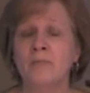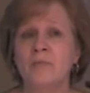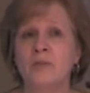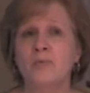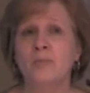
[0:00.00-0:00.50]

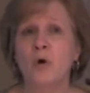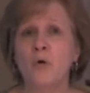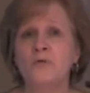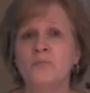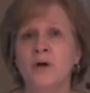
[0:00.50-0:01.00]
The
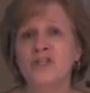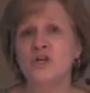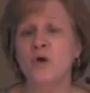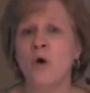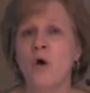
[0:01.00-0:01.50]
proposed
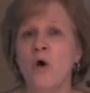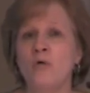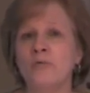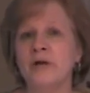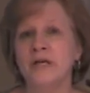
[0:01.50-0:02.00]
budget
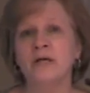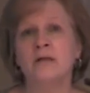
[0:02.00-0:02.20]
already